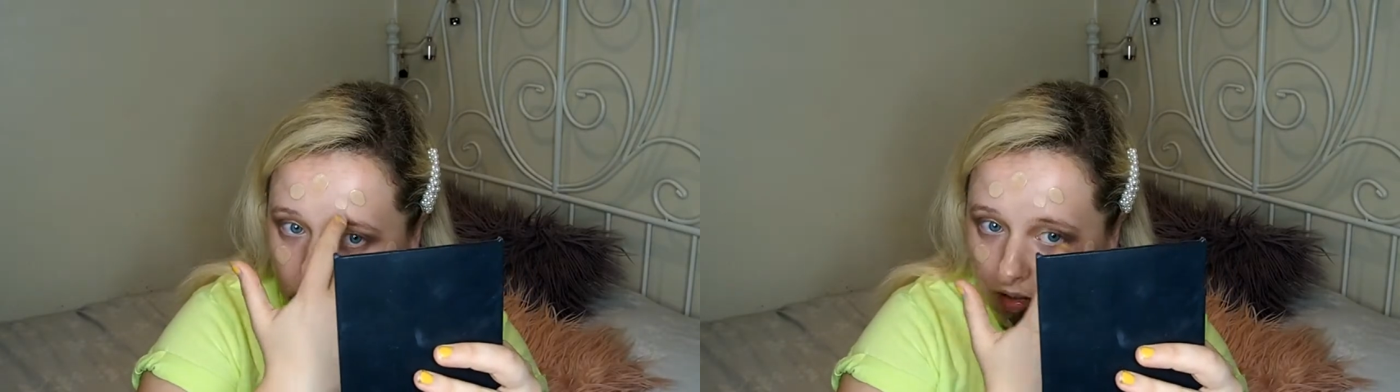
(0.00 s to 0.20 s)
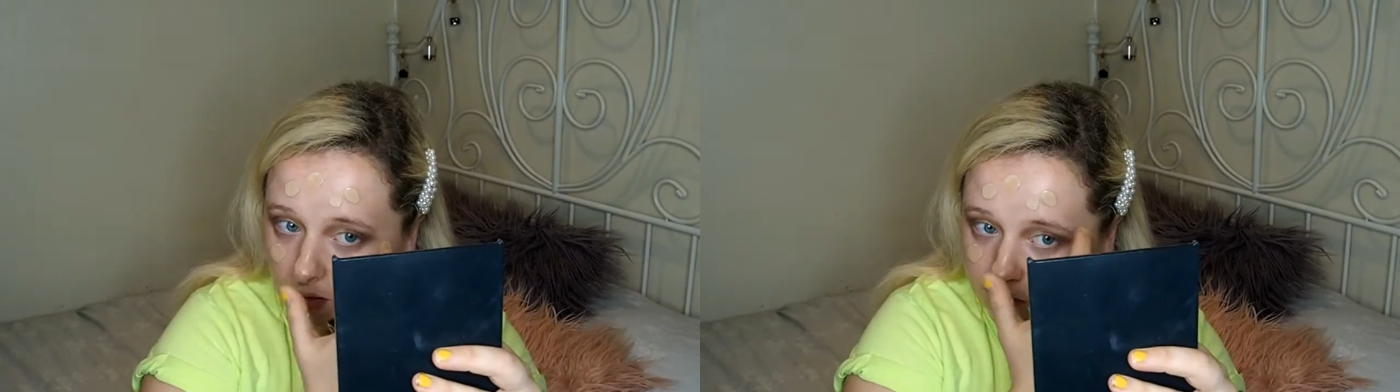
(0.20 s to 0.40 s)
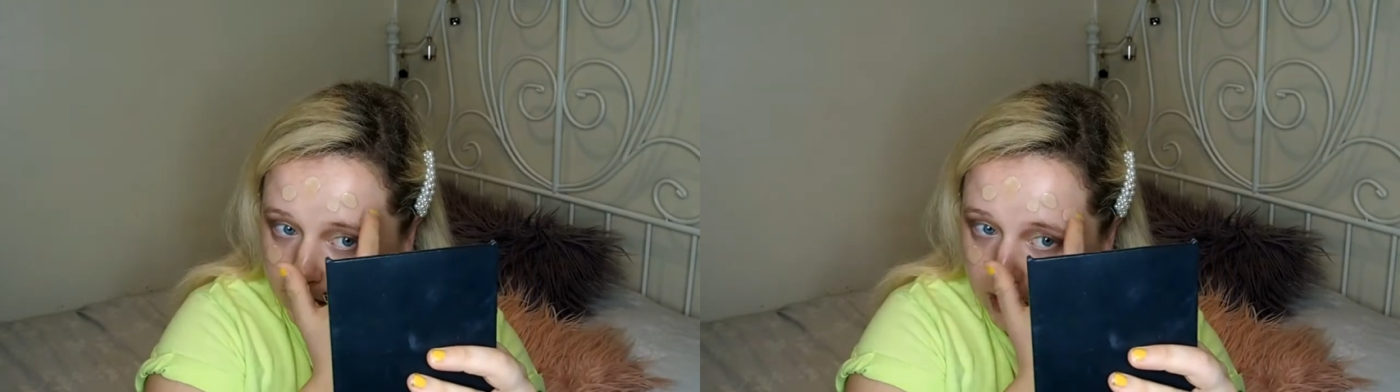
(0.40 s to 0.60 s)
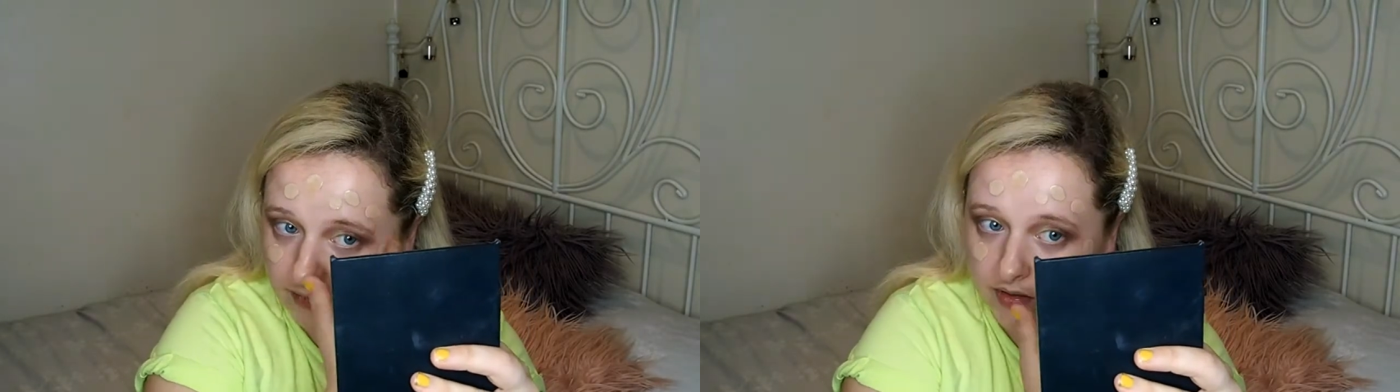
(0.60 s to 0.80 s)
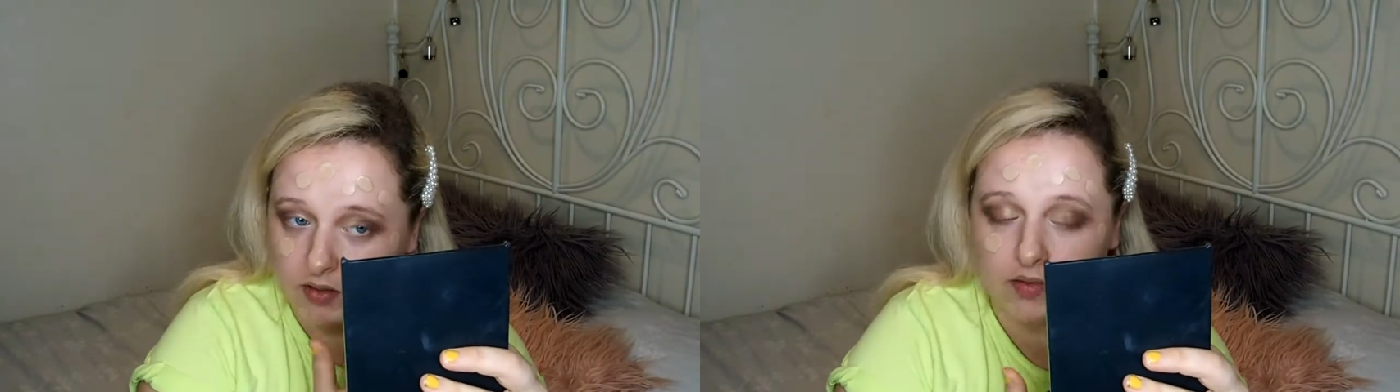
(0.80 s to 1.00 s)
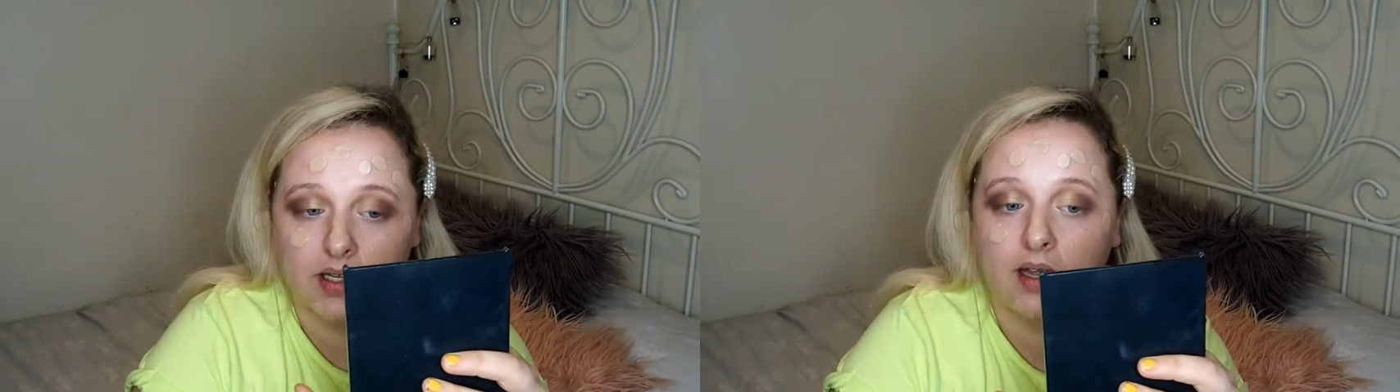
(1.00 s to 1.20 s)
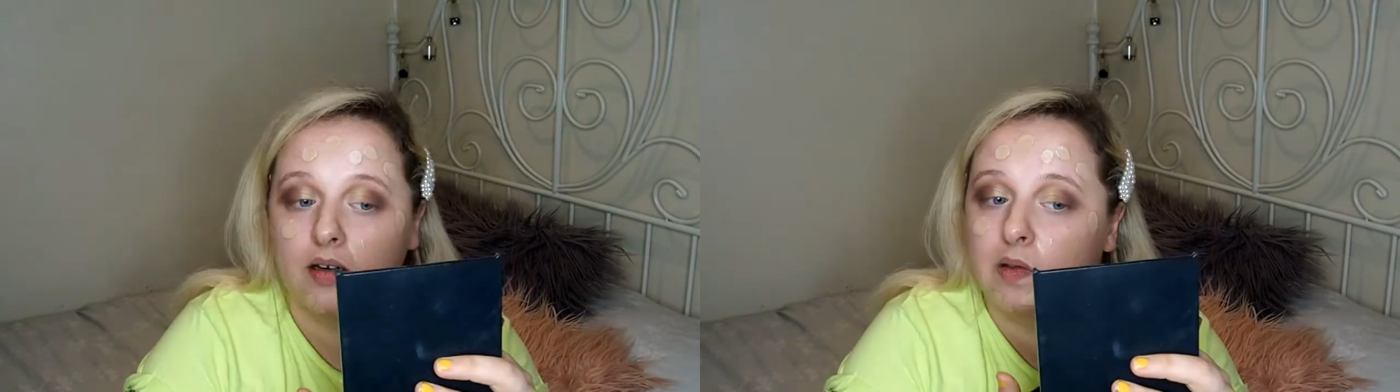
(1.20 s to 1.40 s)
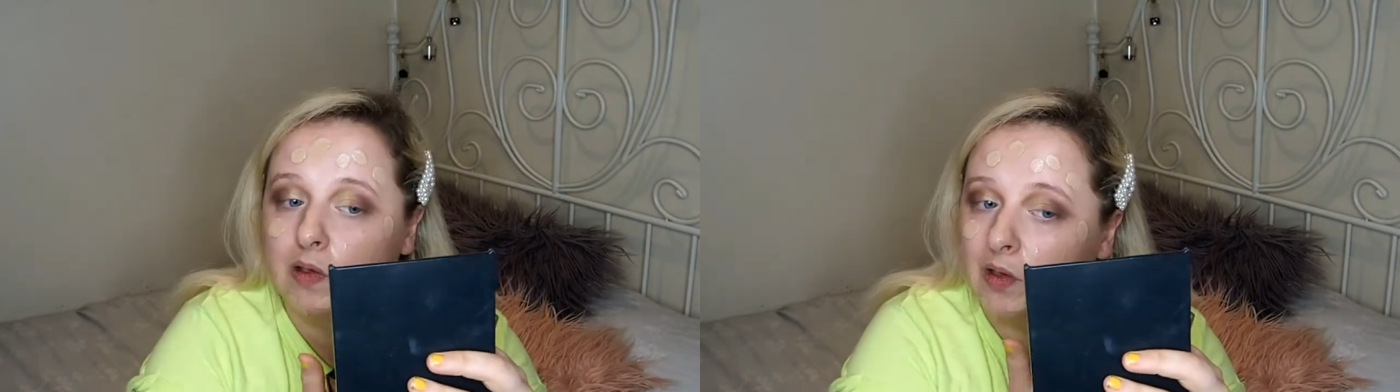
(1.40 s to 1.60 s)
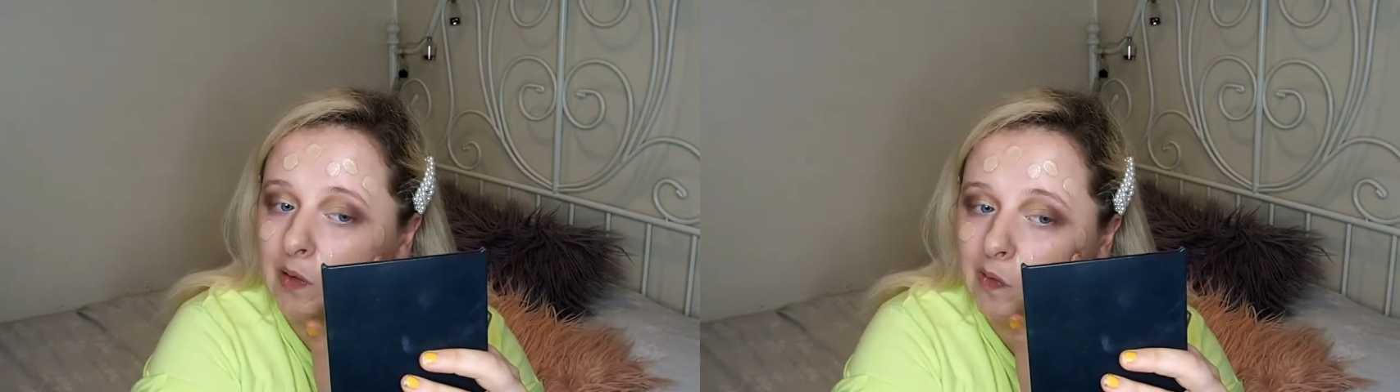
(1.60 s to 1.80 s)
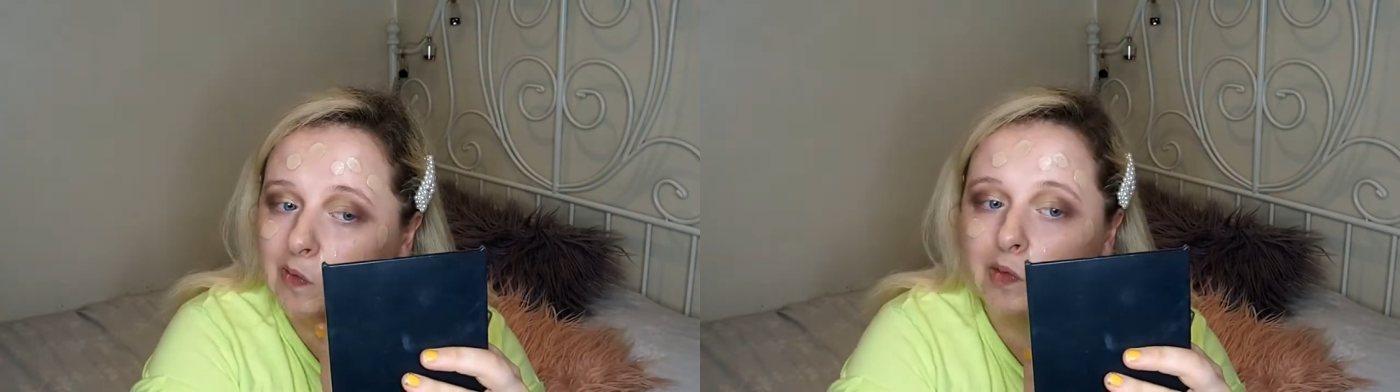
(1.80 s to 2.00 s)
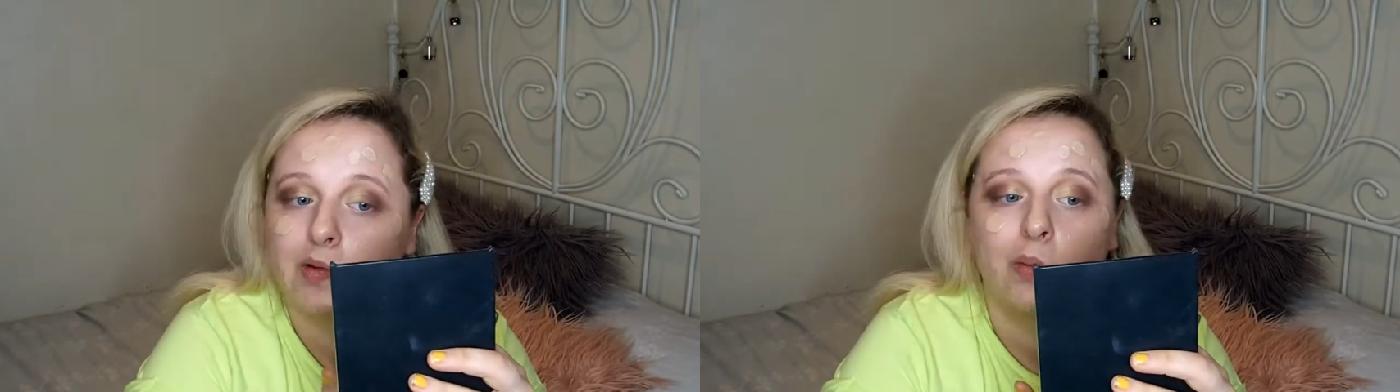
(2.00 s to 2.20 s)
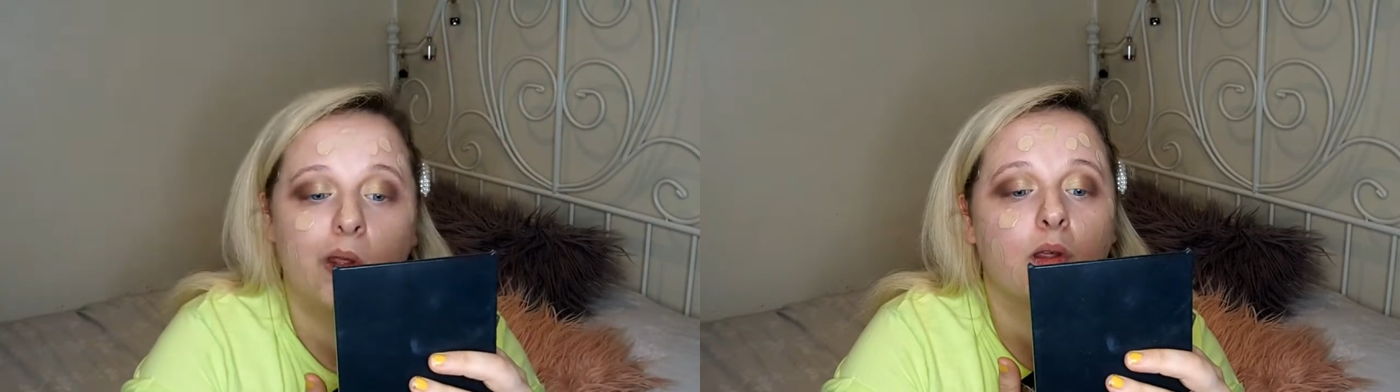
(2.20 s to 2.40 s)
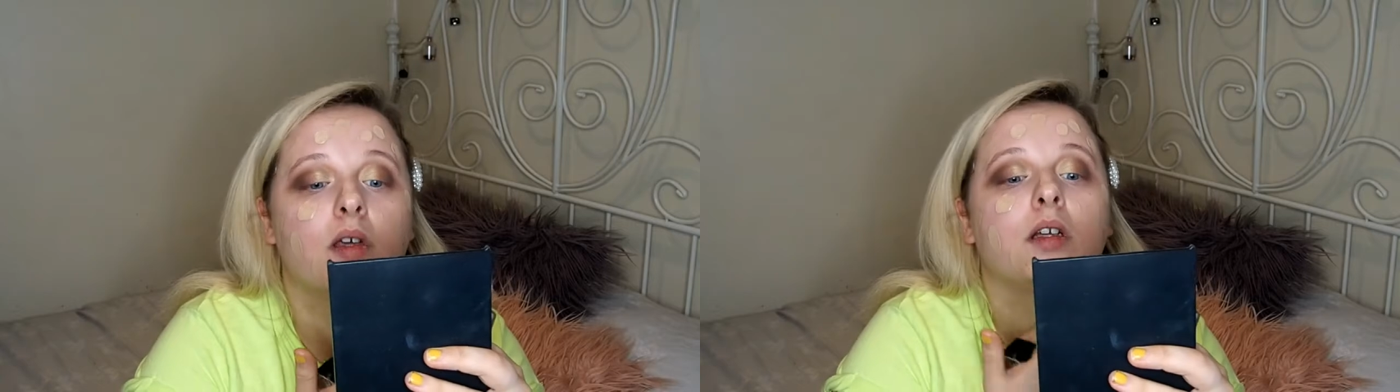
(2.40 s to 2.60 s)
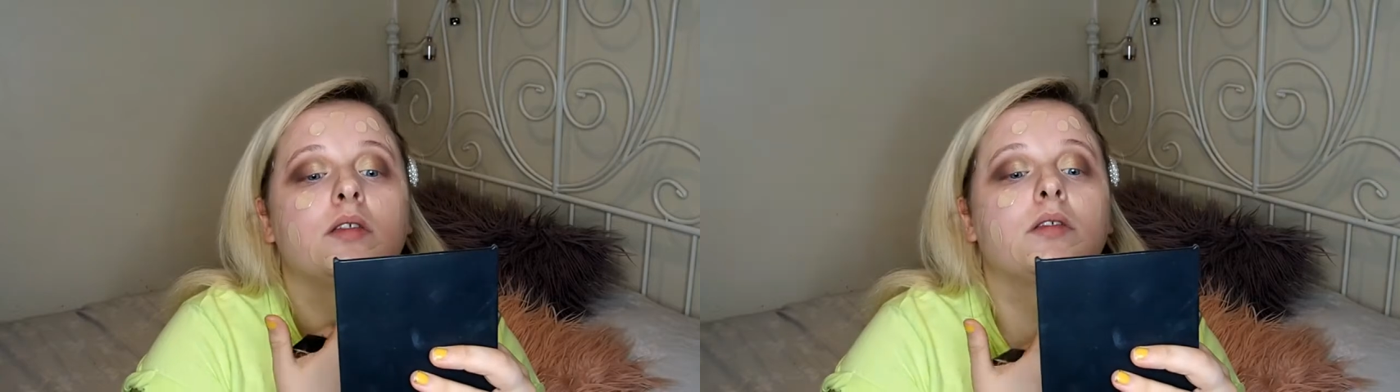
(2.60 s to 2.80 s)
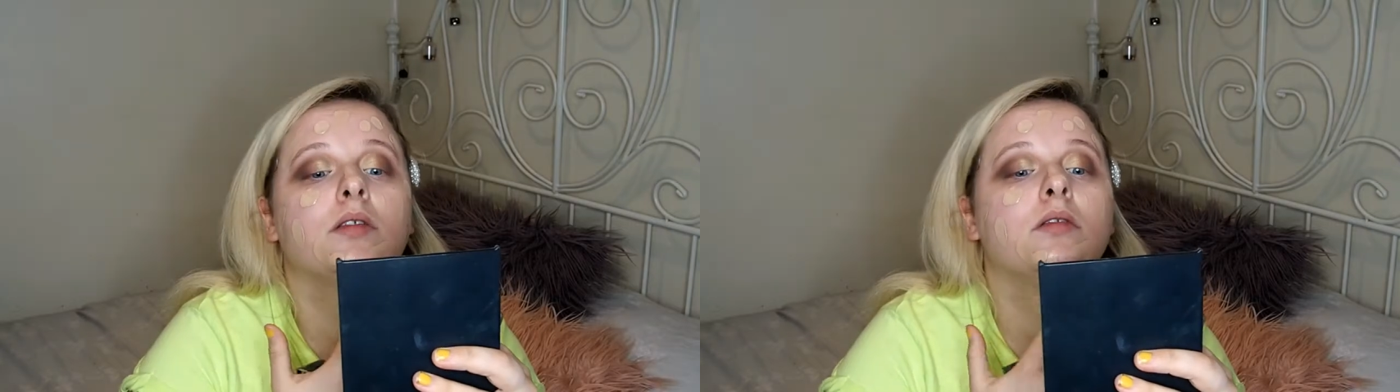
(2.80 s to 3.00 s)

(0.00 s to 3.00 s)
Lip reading: Holding off on doing tan until the weekend.